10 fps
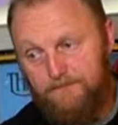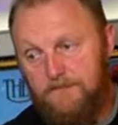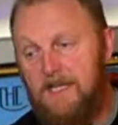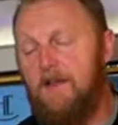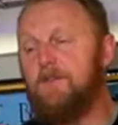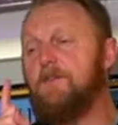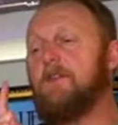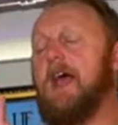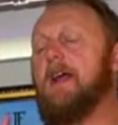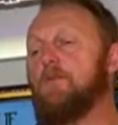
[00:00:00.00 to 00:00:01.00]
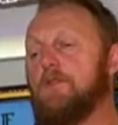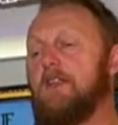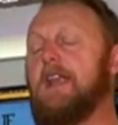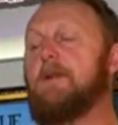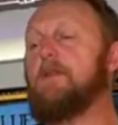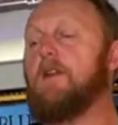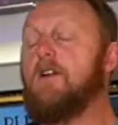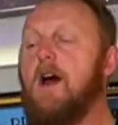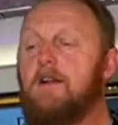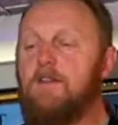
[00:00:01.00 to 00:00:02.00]
Yes, that was the name of the
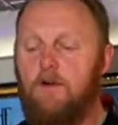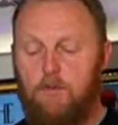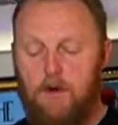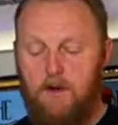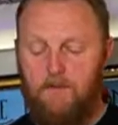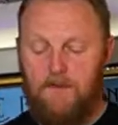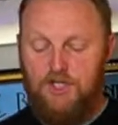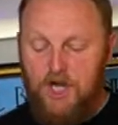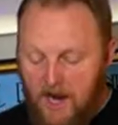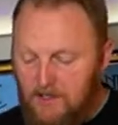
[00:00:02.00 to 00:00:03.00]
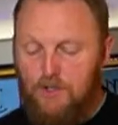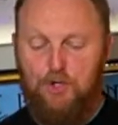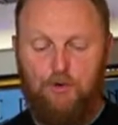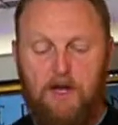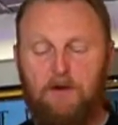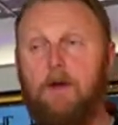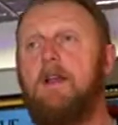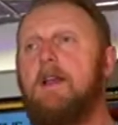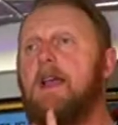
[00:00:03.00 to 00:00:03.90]
cocktail bar, the China Trader.